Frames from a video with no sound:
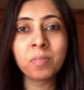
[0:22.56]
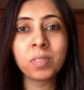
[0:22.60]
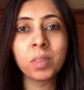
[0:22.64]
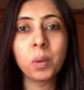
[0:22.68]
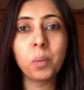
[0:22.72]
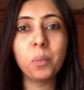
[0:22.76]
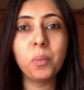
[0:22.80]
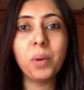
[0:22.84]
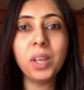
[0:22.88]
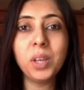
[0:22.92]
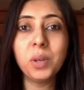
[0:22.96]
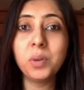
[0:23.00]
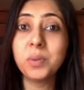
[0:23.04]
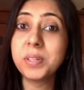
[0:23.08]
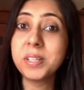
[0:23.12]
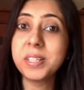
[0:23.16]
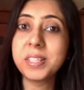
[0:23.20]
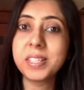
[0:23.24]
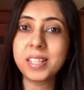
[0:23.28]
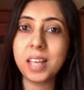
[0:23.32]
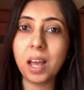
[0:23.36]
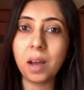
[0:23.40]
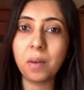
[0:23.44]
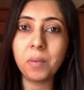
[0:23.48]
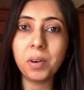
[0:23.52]
where you
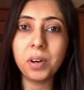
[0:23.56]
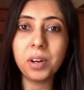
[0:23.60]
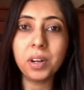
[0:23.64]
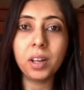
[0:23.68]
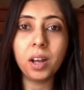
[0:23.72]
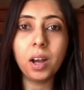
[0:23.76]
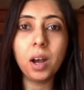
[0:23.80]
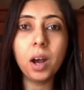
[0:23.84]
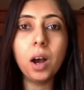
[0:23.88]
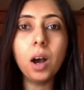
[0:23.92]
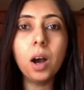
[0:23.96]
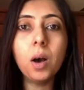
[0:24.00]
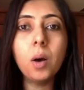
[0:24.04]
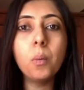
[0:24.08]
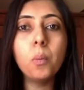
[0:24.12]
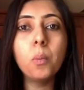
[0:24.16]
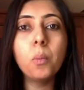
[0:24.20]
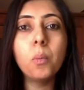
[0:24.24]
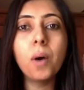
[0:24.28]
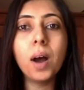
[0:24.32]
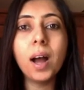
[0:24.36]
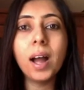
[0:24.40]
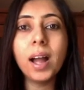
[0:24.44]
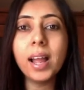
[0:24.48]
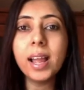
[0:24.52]
discovered a
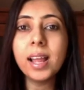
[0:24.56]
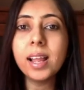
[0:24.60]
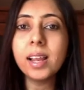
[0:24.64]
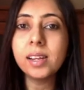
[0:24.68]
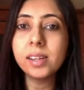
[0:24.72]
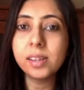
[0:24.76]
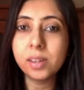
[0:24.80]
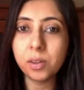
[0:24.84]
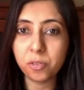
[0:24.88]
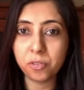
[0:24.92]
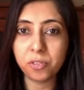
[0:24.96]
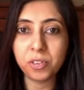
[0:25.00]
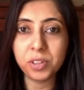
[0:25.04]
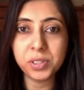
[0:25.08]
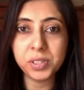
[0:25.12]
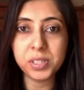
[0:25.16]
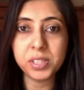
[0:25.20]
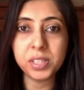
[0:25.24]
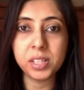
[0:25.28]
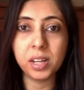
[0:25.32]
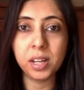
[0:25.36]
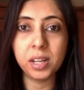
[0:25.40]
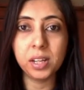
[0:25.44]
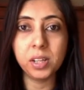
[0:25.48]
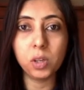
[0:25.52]
wild difference
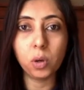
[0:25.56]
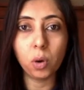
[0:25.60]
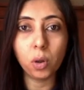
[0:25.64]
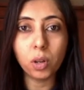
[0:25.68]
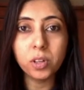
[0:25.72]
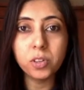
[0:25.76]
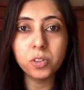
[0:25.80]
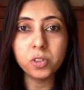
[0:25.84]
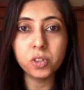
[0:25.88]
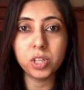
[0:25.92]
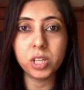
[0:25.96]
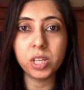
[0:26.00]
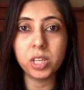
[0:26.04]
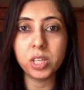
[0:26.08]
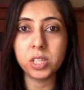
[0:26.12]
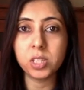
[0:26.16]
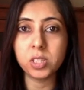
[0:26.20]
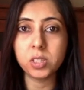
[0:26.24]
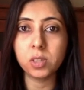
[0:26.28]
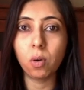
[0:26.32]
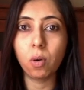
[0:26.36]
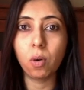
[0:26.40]
in ideologies